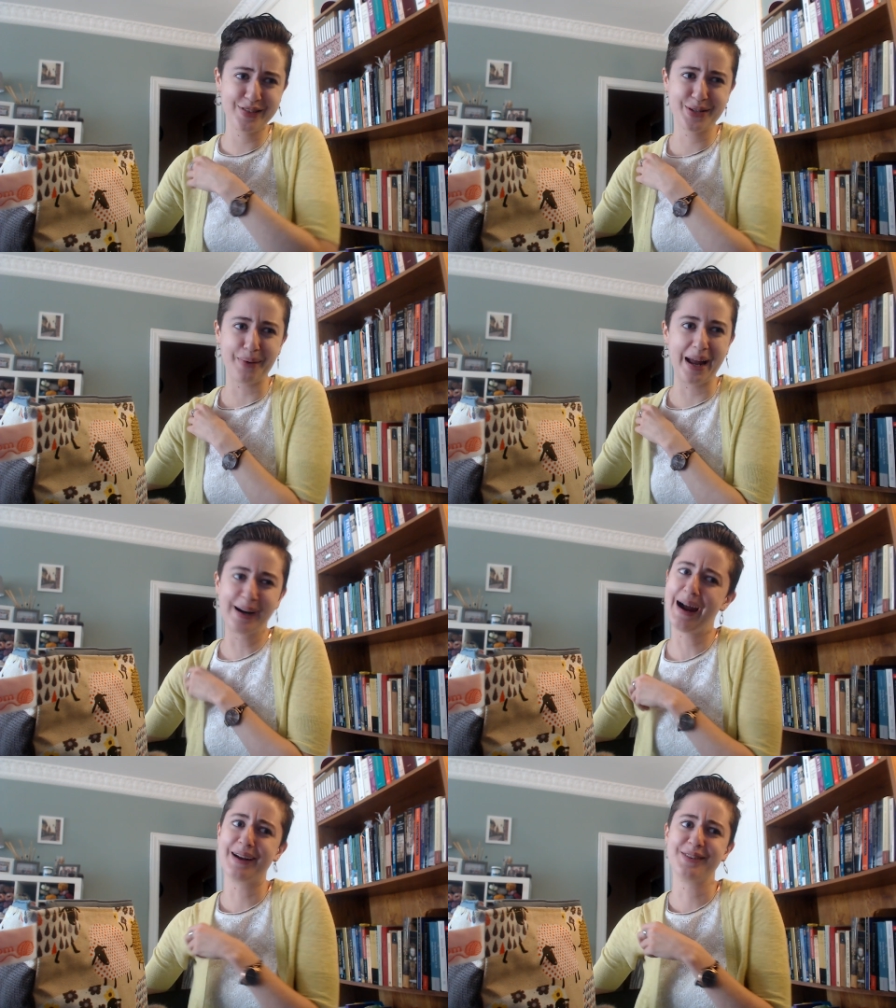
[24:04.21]
sweater
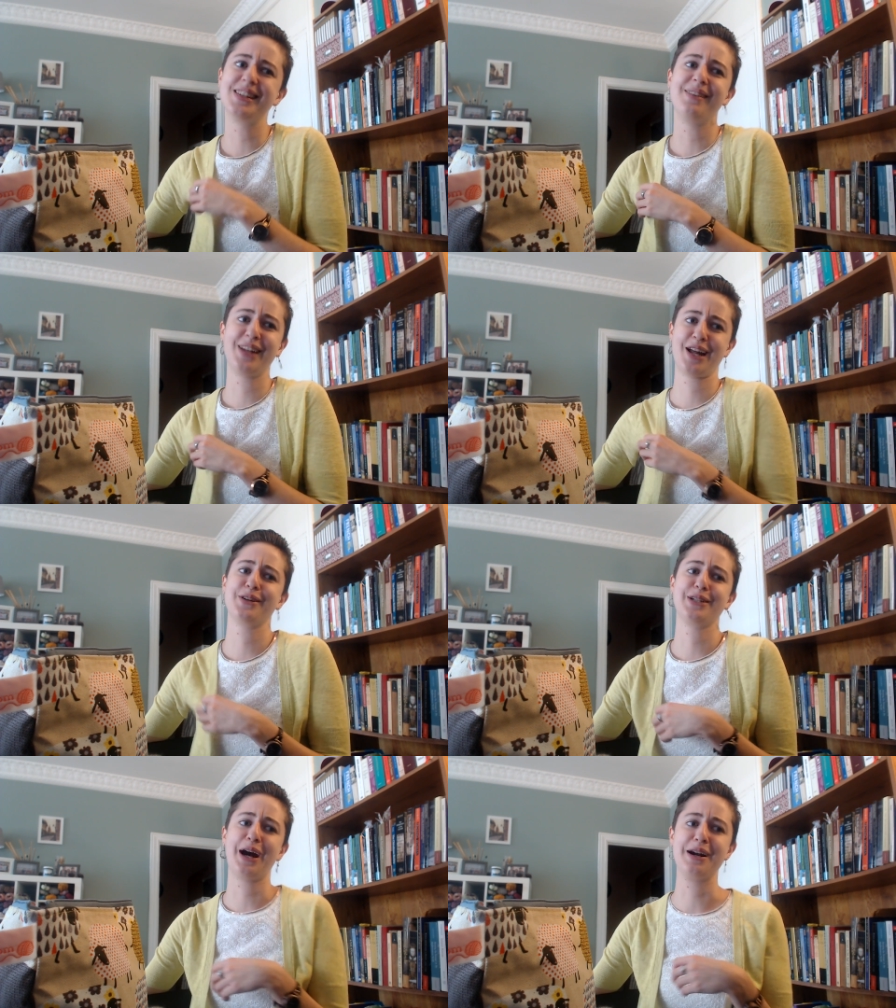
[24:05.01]
out of
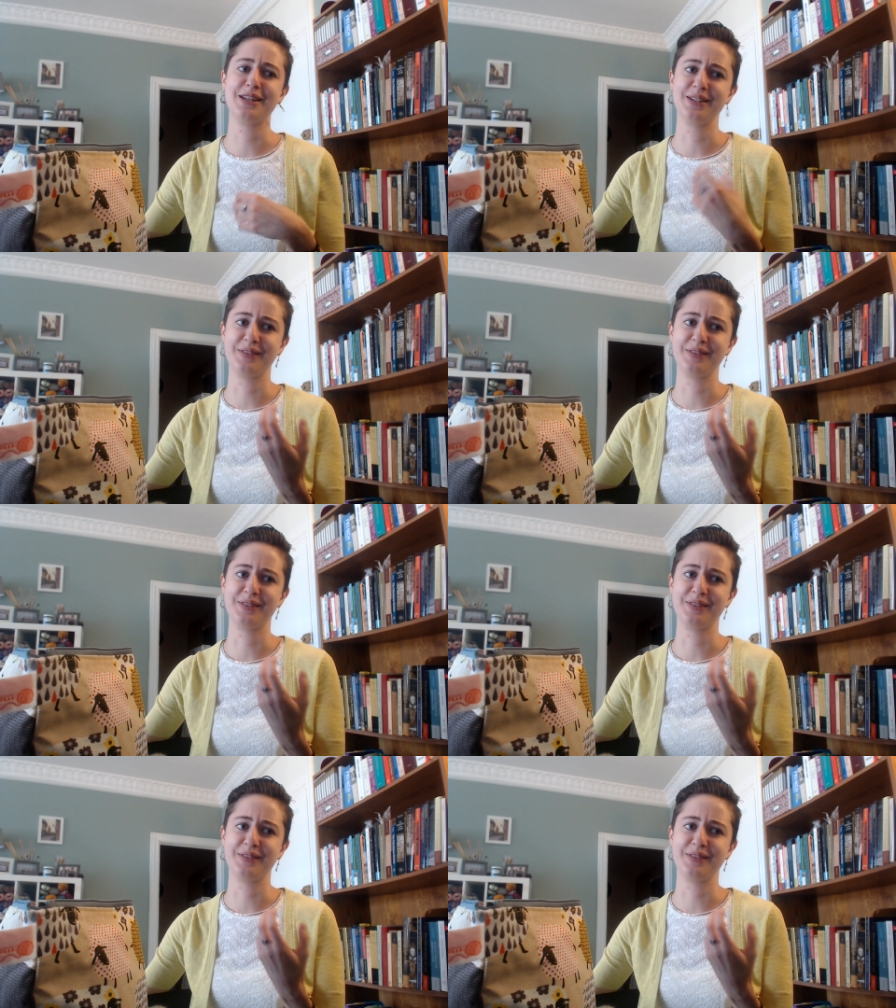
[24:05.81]
700 yards of